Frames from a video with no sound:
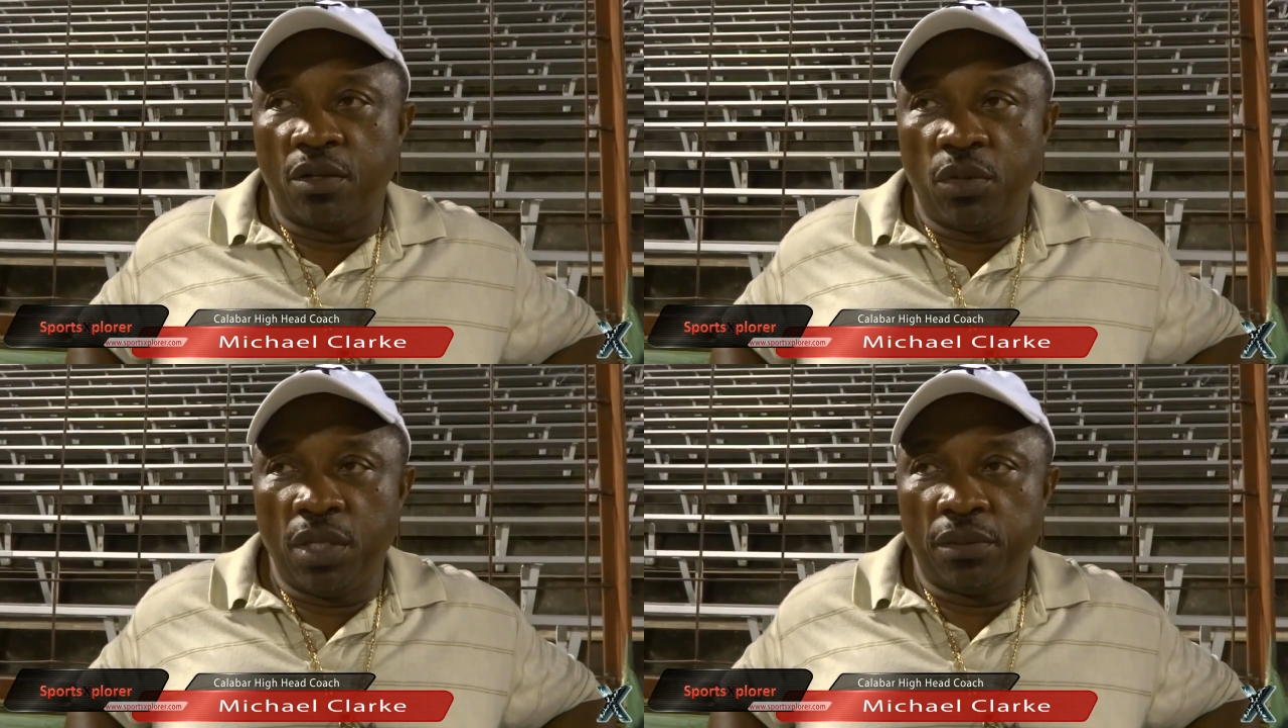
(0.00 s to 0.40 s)

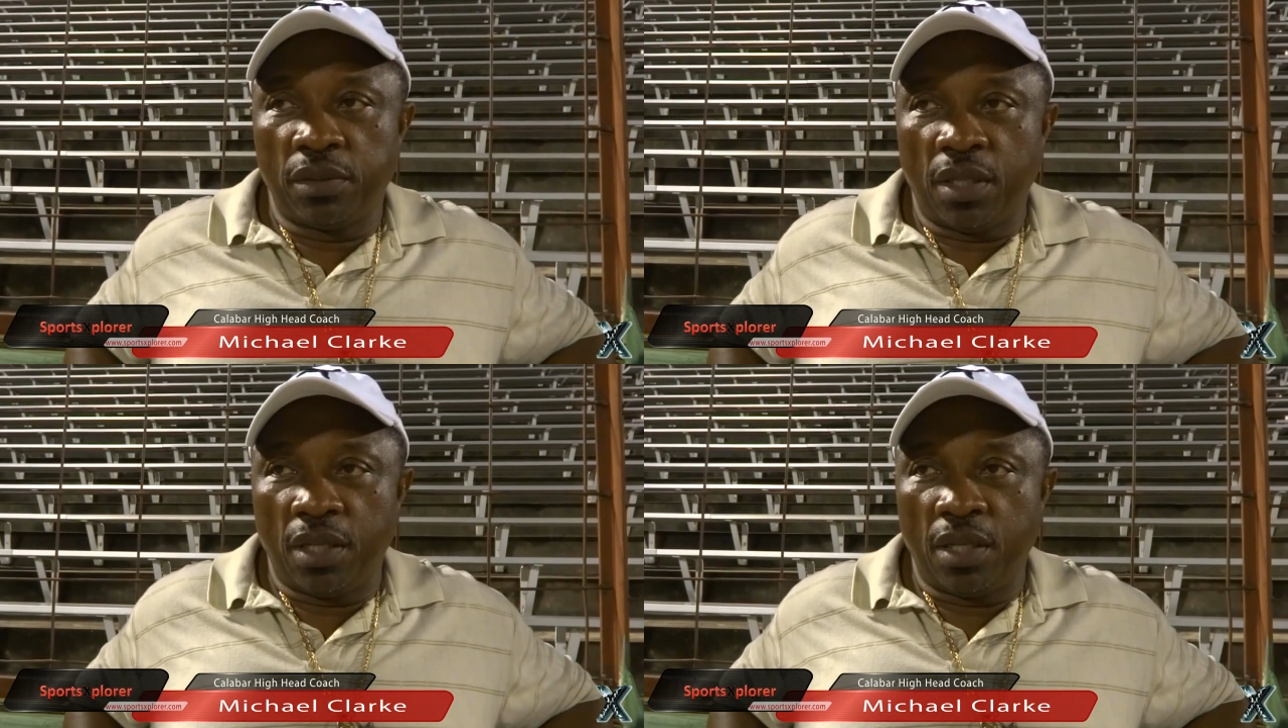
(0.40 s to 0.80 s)

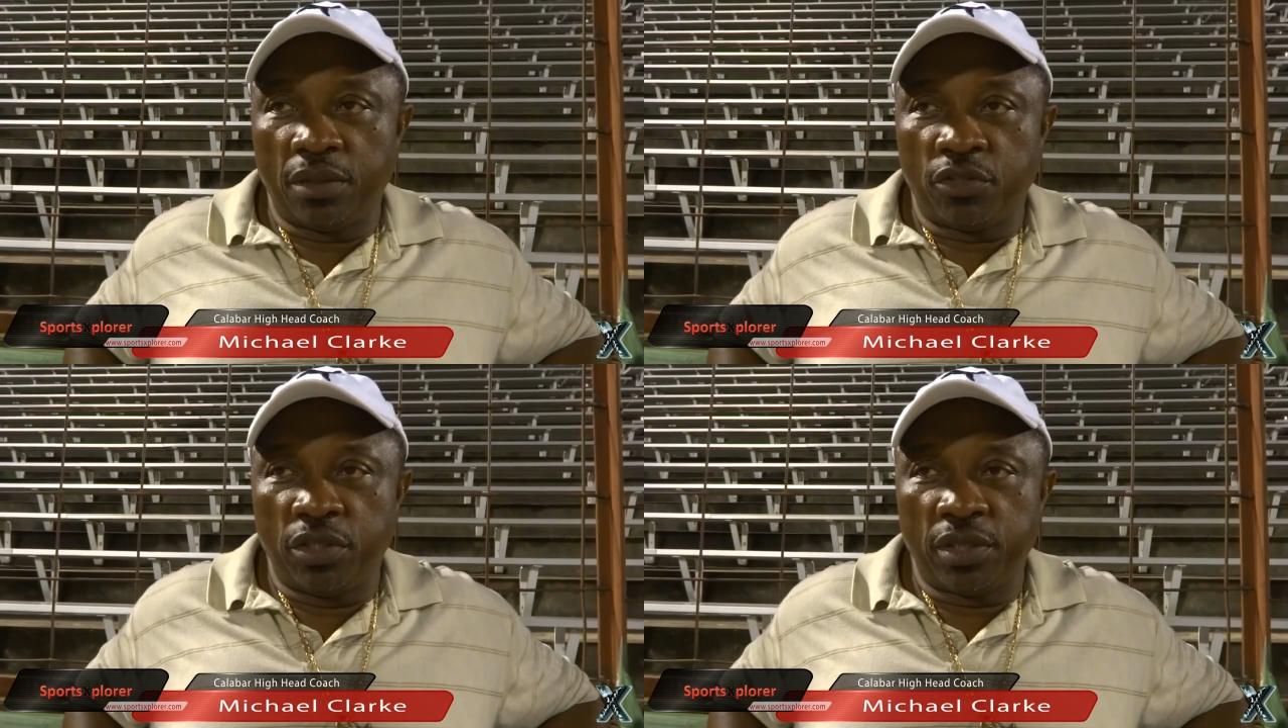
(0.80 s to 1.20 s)

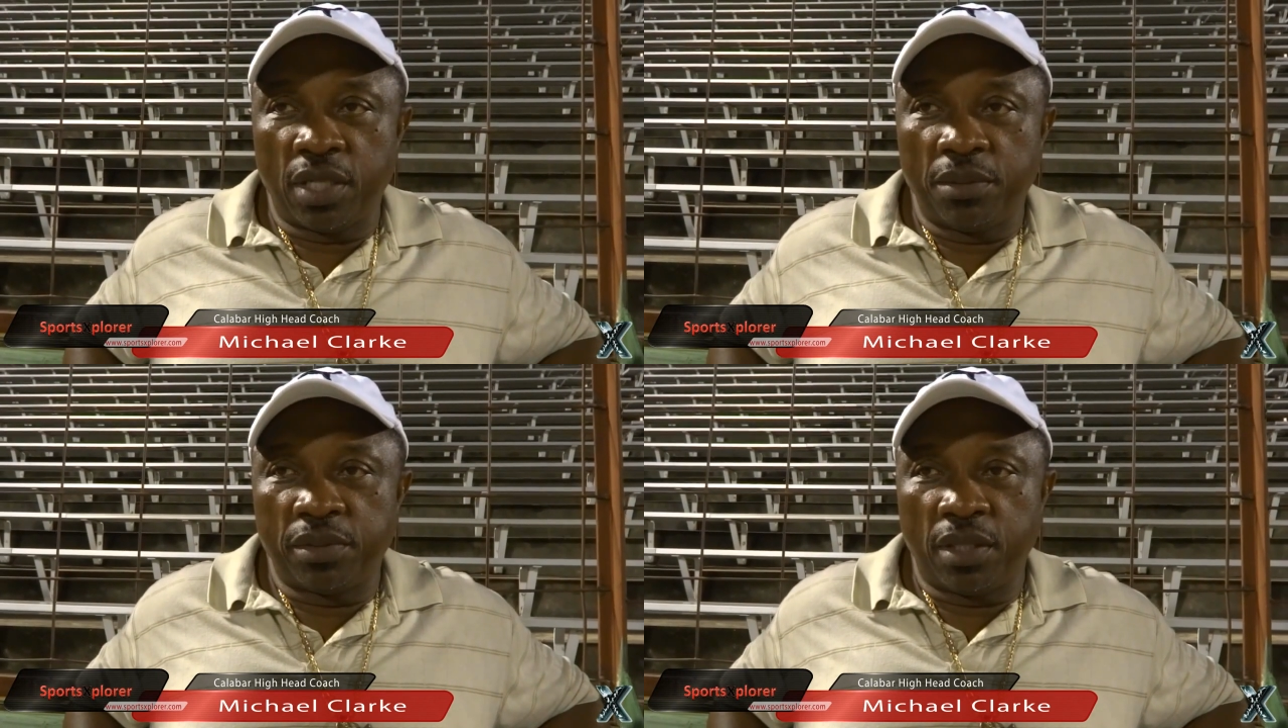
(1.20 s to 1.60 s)
Well, training
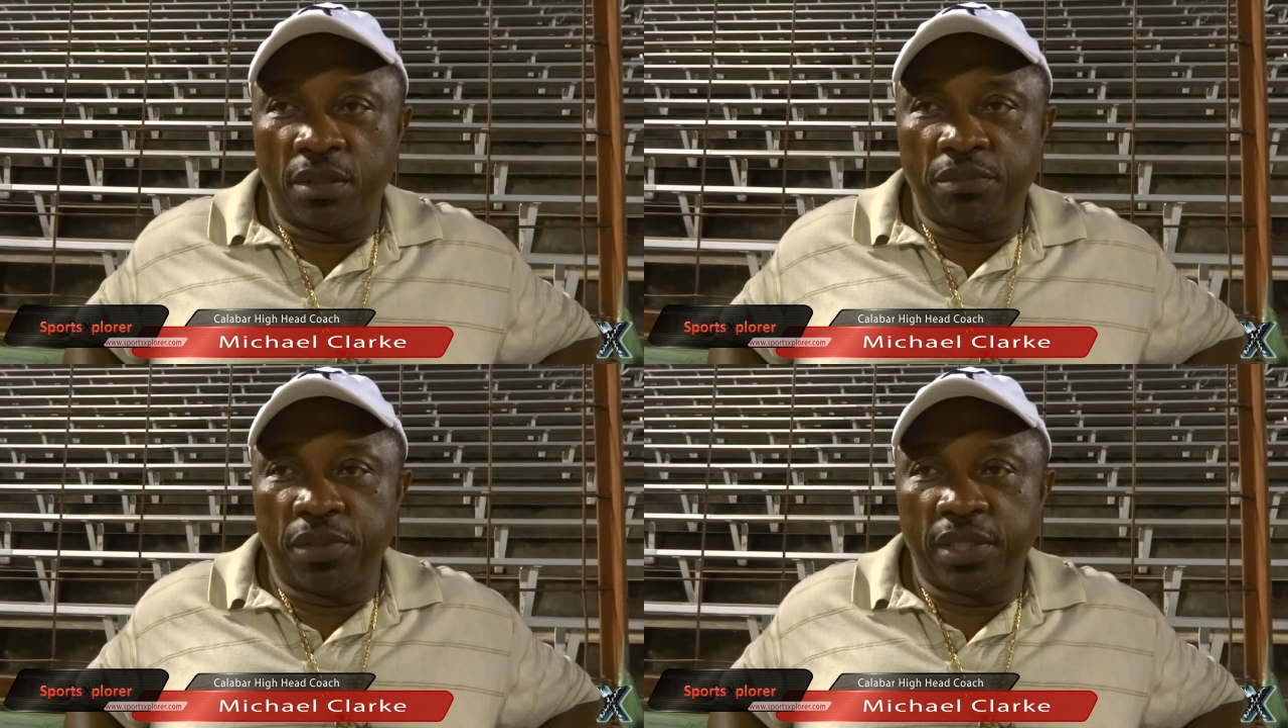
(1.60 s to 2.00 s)
times
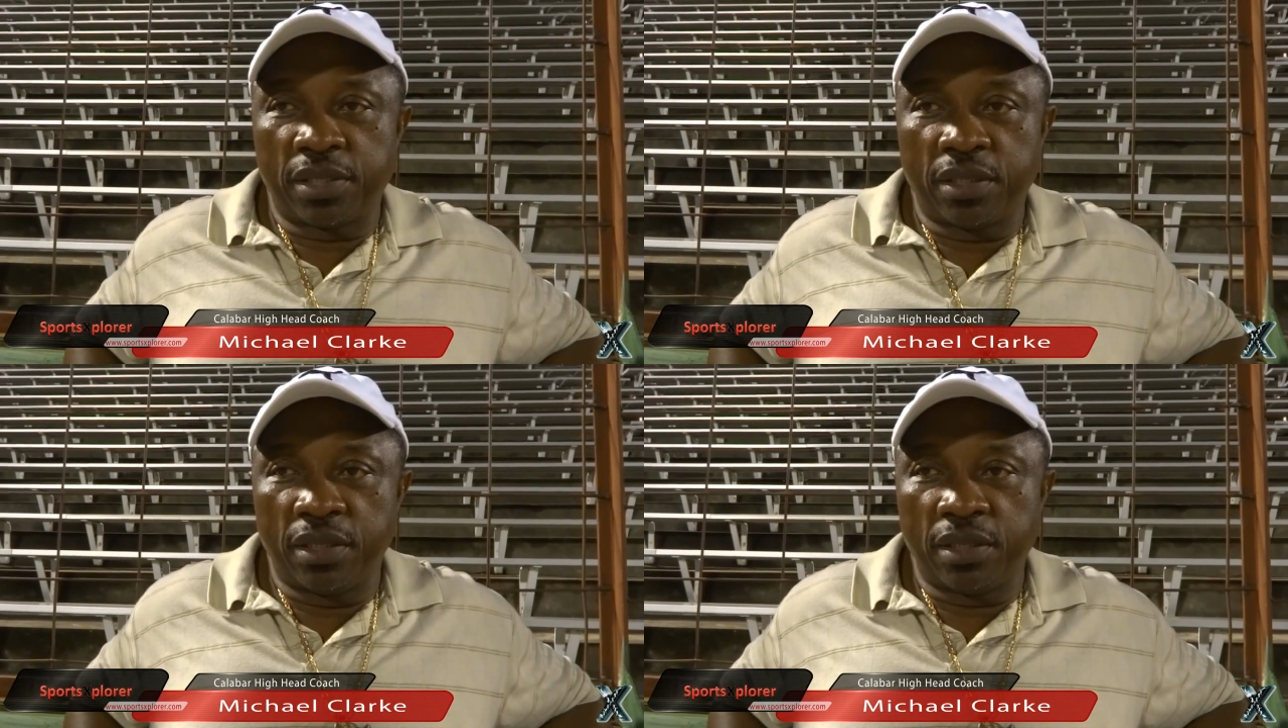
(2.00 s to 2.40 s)
are
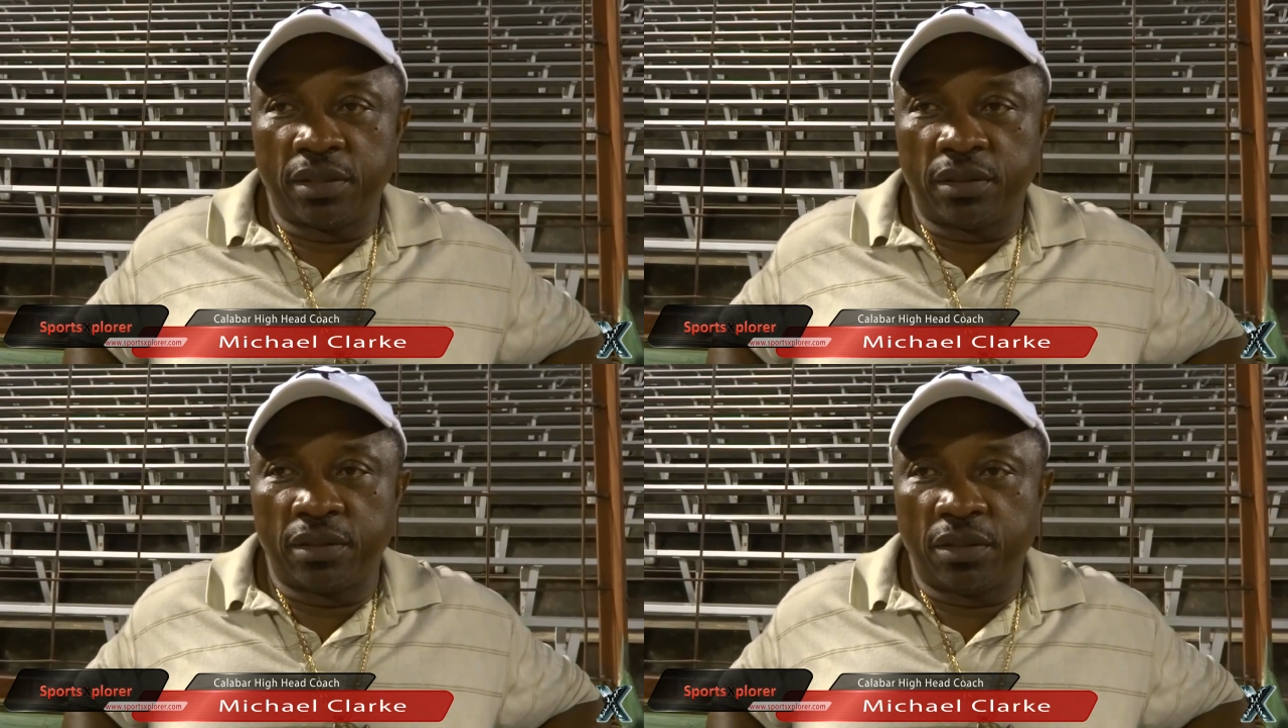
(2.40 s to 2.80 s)
basically